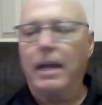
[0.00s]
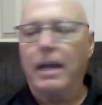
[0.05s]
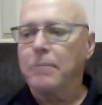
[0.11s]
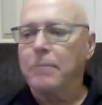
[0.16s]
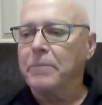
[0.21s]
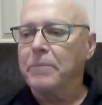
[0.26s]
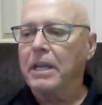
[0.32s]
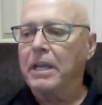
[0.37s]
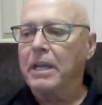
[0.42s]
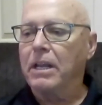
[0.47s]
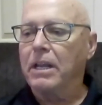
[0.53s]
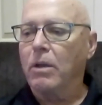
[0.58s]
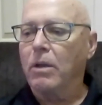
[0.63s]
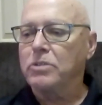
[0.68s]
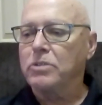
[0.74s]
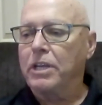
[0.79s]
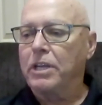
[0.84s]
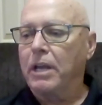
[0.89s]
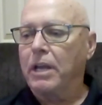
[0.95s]
in
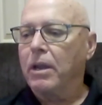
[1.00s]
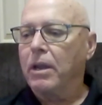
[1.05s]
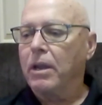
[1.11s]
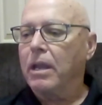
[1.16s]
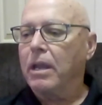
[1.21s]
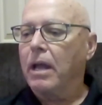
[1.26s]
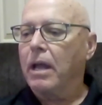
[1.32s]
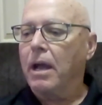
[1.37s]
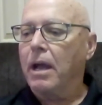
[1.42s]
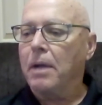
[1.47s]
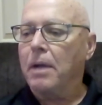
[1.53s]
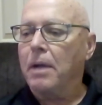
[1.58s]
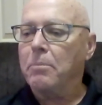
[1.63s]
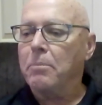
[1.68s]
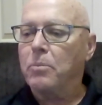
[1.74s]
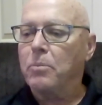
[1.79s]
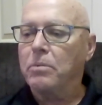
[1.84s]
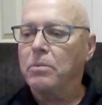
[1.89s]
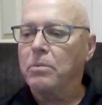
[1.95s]
closing, do
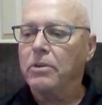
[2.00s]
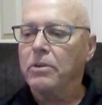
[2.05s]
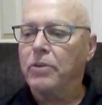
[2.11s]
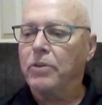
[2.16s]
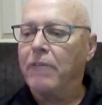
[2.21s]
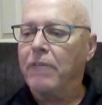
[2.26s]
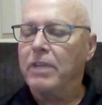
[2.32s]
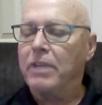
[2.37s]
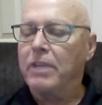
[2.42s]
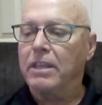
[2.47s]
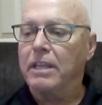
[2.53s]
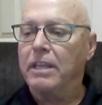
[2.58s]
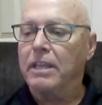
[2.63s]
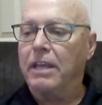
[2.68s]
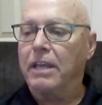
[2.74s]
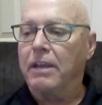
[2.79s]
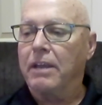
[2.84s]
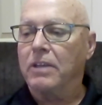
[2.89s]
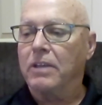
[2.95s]
you have anything
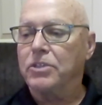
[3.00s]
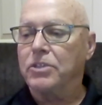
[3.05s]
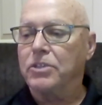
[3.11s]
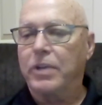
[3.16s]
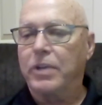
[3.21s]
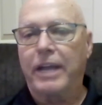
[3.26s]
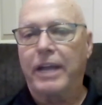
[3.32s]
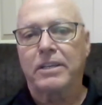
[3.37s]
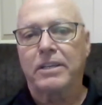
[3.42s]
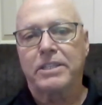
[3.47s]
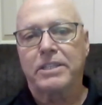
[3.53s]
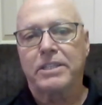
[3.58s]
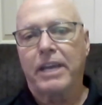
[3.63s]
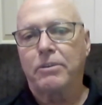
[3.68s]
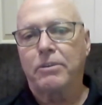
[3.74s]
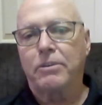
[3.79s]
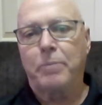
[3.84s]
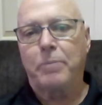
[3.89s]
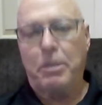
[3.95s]
that else you'd like to say
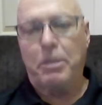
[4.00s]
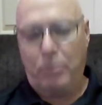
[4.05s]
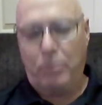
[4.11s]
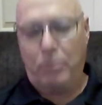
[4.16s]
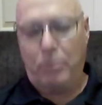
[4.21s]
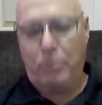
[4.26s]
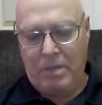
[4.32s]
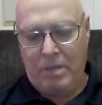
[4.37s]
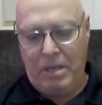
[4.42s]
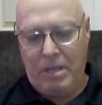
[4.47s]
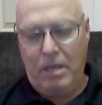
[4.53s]
to people,